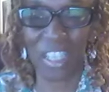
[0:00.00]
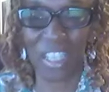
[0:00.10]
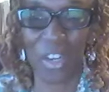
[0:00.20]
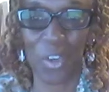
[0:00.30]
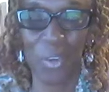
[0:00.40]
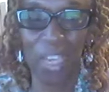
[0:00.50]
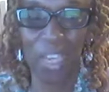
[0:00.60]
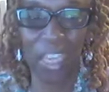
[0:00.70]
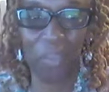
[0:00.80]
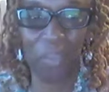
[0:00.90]
So
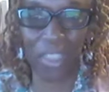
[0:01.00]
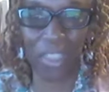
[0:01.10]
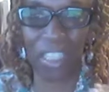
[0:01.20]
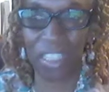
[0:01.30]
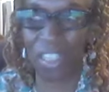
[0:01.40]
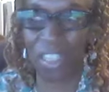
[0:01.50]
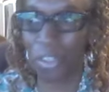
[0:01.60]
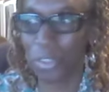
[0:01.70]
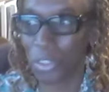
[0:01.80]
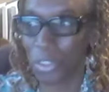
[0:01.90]
it within
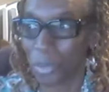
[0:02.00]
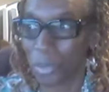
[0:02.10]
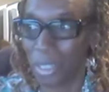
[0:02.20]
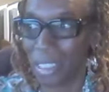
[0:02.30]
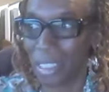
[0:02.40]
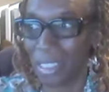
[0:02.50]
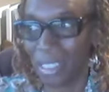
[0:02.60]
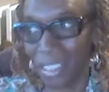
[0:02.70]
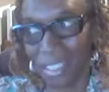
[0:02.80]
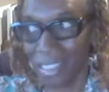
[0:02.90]
those three,
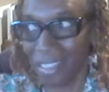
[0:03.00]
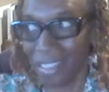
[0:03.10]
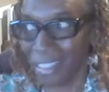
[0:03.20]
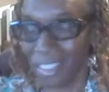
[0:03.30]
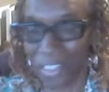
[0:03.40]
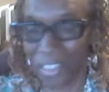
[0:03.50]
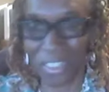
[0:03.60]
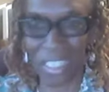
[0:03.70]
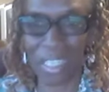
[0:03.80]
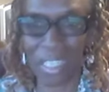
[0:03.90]

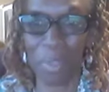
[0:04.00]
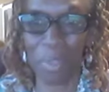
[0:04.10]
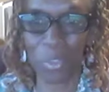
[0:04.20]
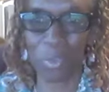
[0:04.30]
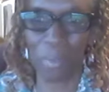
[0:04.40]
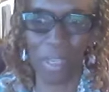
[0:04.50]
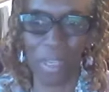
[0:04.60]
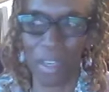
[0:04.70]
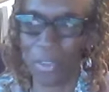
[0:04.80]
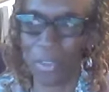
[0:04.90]
things that most women
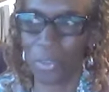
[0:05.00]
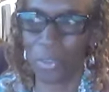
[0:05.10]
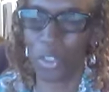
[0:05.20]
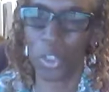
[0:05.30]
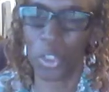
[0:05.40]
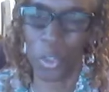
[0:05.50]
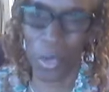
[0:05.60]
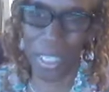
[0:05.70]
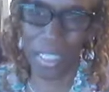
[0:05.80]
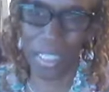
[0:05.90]
go through, the
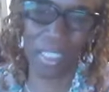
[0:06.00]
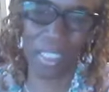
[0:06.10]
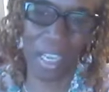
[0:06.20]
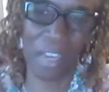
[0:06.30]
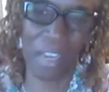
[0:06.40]
choice to take